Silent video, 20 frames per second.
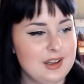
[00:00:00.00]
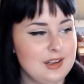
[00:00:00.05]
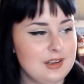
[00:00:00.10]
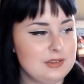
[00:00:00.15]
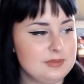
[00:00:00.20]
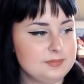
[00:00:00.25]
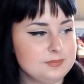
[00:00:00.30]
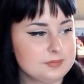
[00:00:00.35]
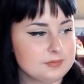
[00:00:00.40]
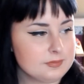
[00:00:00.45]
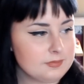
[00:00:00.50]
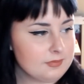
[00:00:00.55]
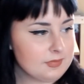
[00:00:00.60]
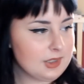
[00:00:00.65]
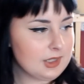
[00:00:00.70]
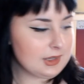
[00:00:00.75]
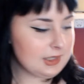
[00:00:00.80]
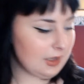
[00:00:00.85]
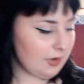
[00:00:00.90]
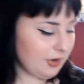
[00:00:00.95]
um,
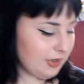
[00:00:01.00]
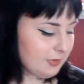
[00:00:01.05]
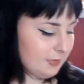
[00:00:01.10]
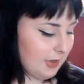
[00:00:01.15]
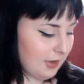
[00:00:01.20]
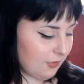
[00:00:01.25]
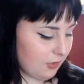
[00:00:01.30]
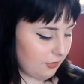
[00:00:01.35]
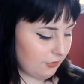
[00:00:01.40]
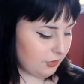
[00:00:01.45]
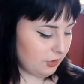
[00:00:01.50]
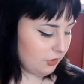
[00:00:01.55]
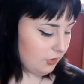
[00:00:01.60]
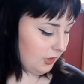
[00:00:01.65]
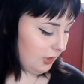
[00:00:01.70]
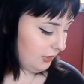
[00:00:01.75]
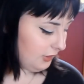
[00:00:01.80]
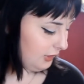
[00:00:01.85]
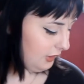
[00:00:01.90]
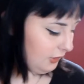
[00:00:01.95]
that was my review
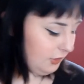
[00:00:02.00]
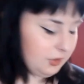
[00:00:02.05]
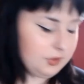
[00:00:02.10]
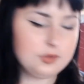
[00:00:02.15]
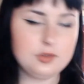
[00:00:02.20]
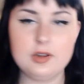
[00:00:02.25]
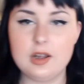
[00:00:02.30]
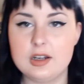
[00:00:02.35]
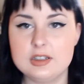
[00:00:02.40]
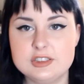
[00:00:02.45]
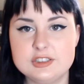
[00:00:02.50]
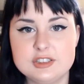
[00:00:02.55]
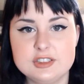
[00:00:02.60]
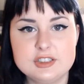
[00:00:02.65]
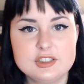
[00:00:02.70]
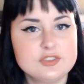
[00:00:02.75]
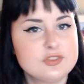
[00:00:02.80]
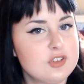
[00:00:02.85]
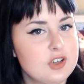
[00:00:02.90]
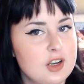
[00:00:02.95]
on the new
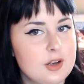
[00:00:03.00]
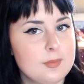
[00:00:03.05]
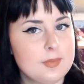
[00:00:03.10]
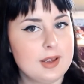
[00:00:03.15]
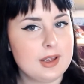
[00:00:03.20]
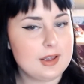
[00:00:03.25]
launches from